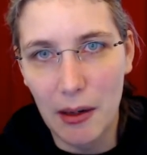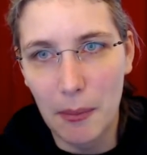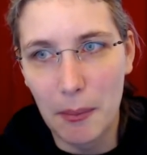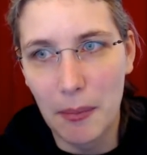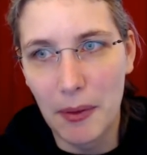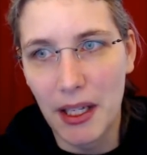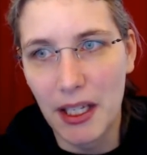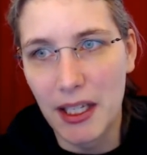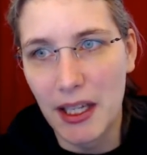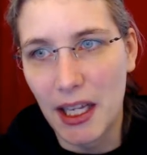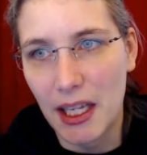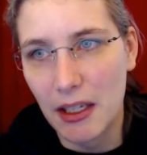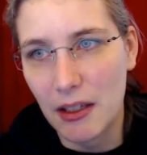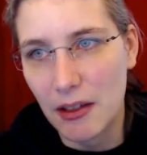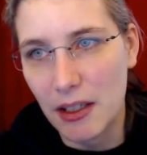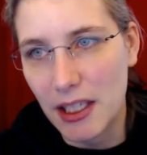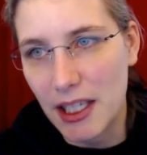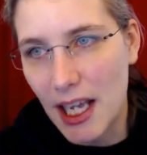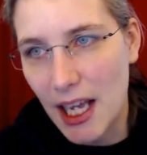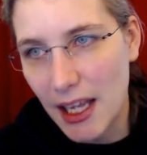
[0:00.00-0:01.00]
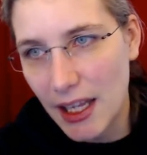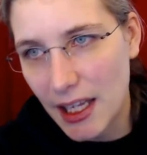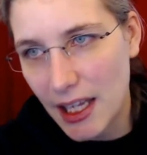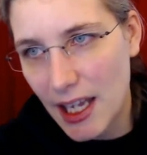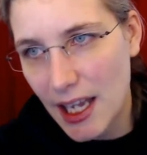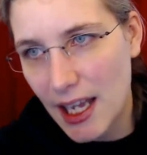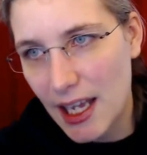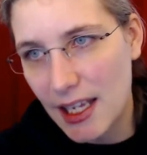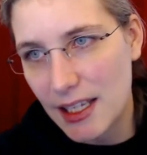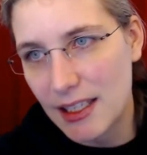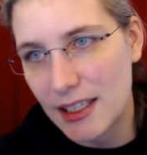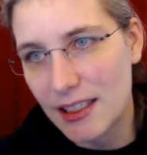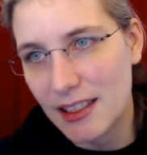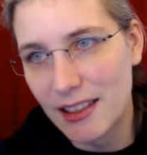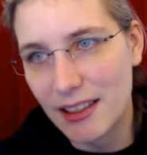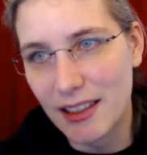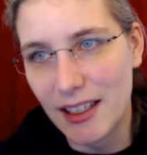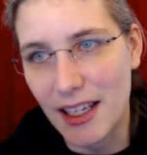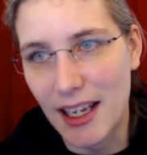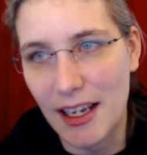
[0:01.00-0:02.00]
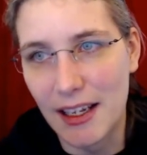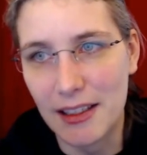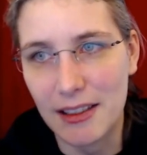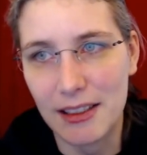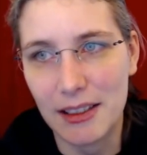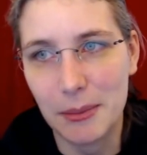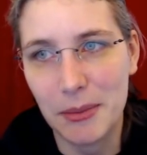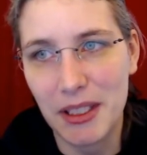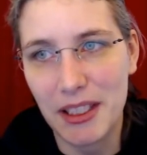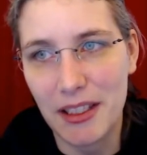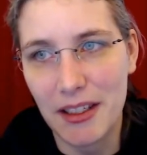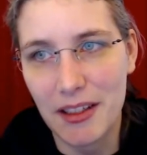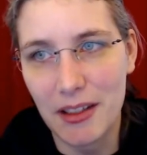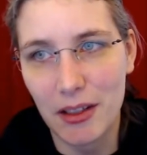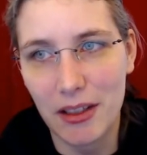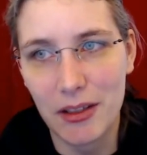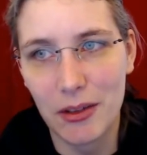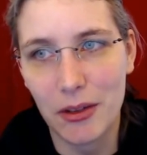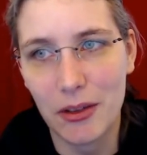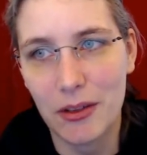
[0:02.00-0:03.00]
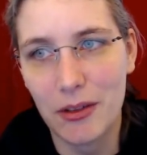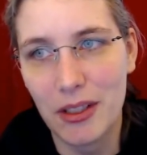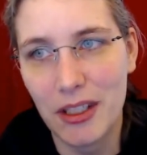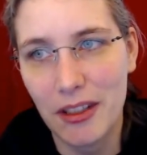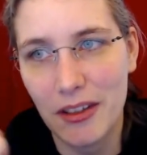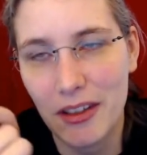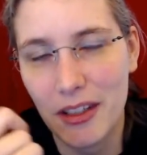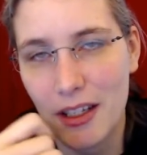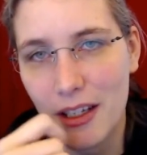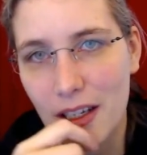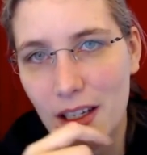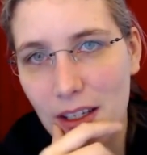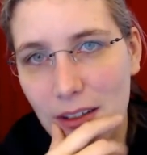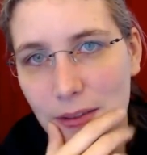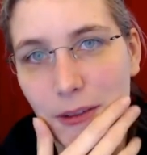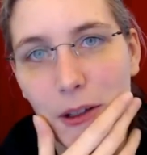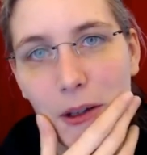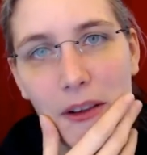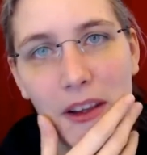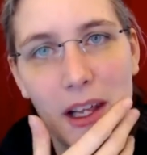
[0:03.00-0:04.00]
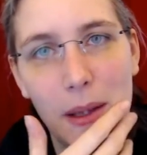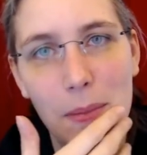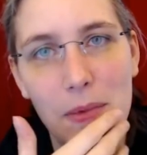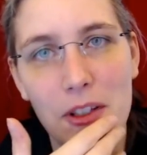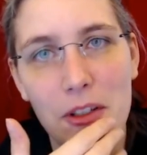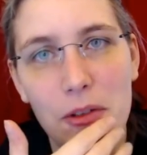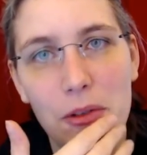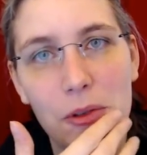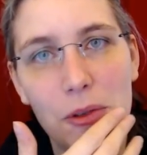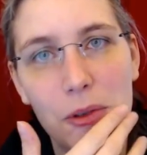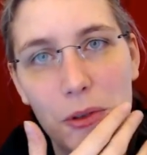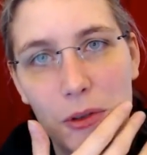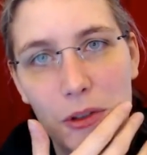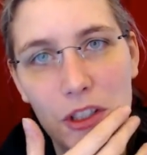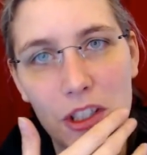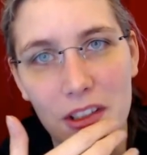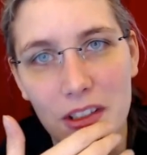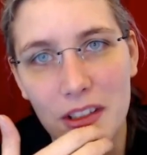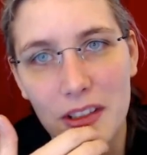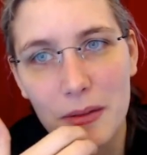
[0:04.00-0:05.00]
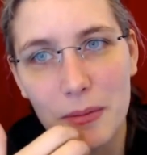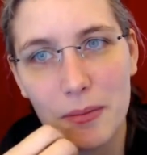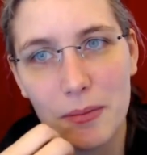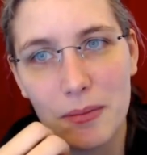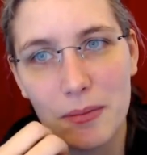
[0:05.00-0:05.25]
But then on the other hand, yeah, I mean it's it's also easier for them to just